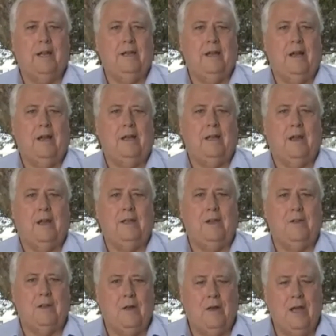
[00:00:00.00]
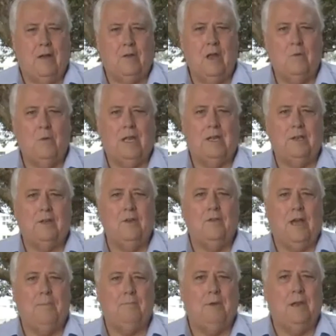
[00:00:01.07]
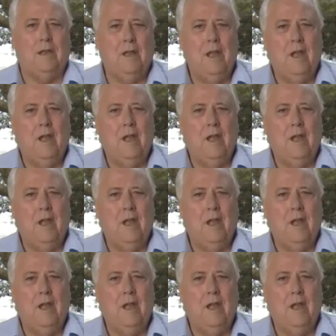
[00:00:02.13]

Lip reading: I don't know how quick we can do that, but